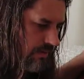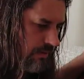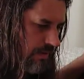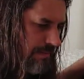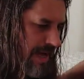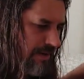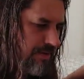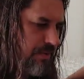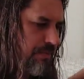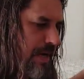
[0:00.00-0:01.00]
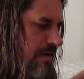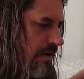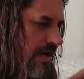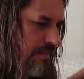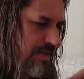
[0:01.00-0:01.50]
What matters with
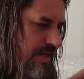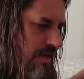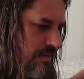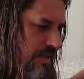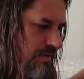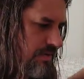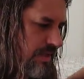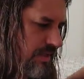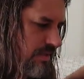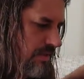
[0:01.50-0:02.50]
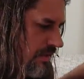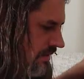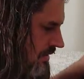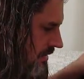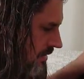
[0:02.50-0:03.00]
Pyradym is not what you think,
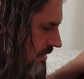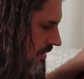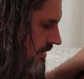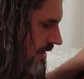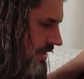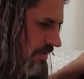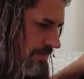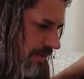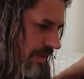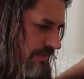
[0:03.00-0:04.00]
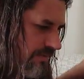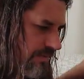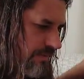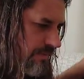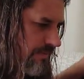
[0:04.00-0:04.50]
is not your belief.
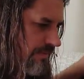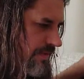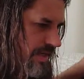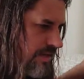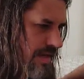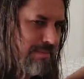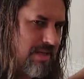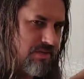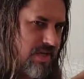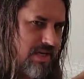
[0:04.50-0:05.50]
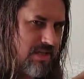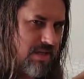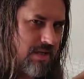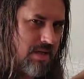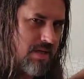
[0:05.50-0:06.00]
None of that means
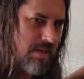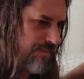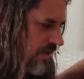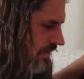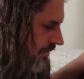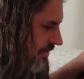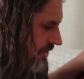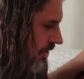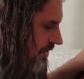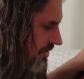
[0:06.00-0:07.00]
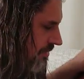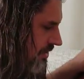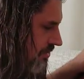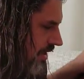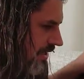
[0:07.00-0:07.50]
anything. All those thoughts you've been
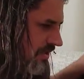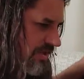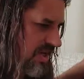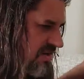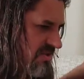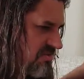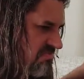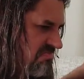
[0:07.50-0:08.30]
trying to change,